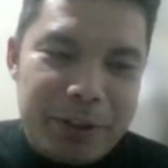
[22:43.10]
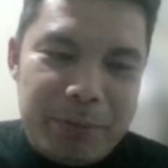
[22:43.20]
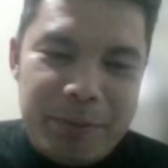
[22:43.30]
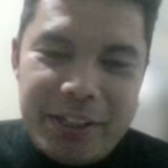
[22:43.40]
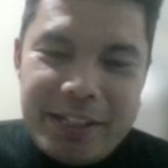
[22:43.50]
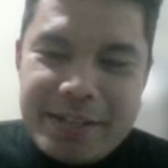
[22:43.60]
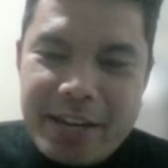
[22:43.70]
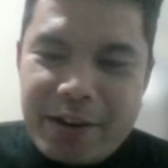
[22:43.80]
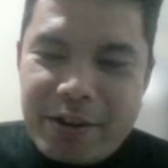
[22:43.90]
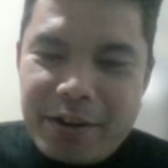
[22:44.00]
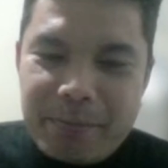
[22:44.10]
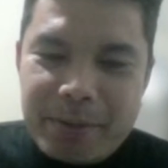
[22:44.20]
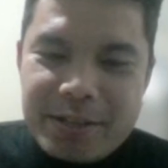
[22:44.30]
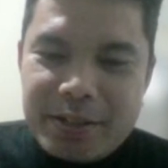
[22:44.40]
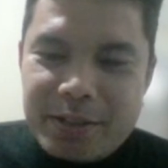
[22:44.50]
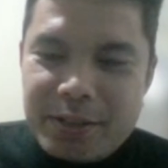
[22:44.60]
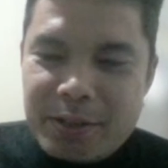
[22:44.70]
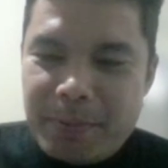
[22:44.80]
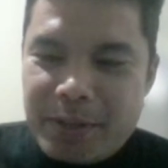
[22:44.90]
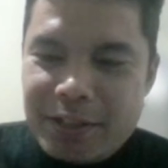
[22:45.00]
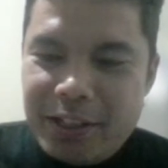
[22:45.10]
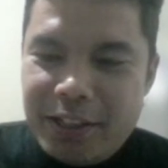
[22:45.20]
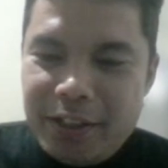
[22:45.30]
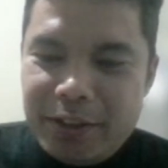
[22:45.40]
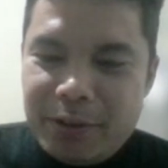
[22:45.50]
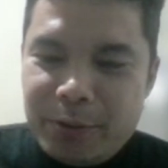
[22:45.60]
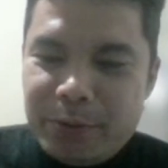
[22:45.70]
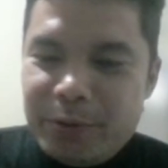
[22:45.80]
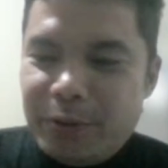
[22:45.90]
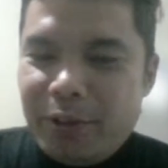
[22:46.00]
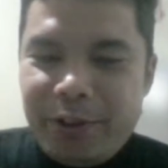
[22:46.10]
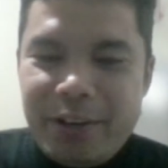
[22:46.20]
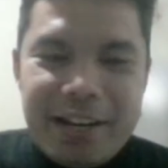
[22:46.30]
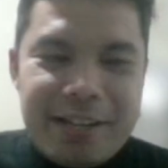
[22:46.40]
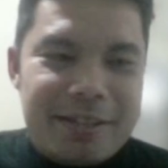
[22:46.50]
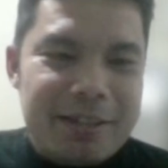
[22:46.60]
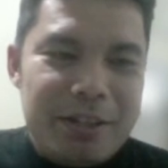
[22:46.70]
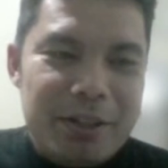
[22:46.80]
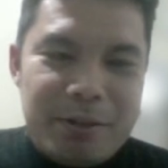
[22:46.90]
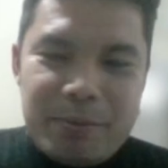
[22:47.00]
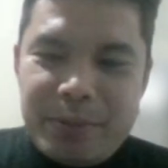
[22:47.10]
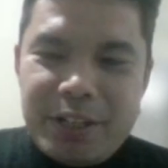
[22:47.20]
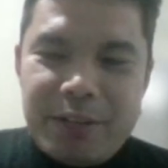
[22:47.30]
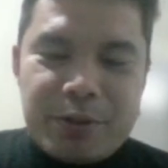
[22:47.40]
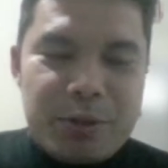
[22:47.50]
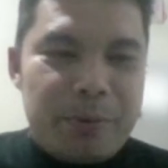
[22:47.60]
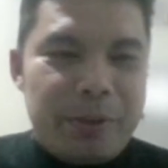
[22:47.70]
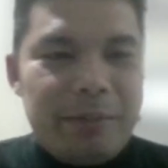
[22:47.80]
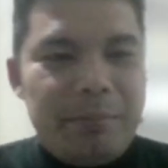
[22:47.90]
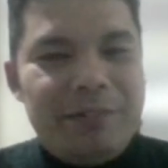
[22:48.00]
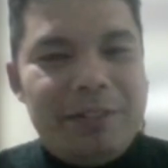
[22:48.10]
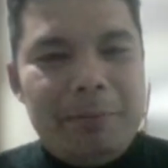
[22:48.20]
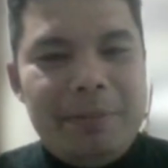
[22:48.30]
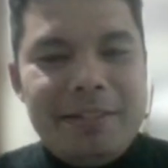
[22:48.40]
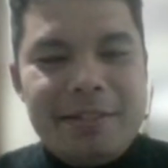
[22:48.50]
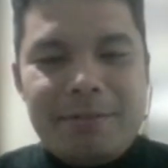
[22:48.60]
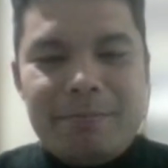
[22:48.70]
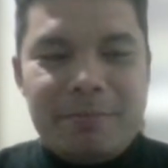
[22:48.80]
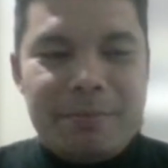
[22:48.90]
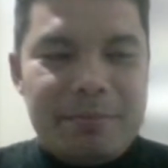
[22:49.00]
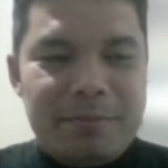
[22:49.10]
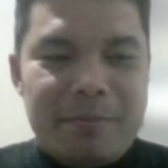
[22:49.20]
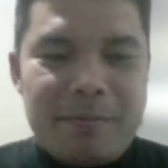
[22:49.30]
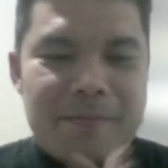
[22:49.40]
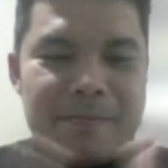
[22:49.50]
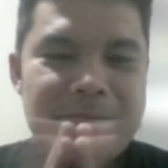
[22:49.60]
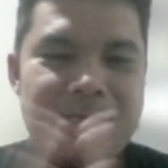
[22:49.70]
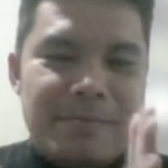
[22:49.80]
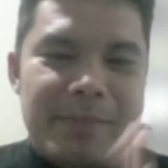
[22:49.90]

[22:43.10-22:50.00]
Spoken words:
the communities here present, especially to all you guys. Appreciate for supporting Peak Philippines. Bye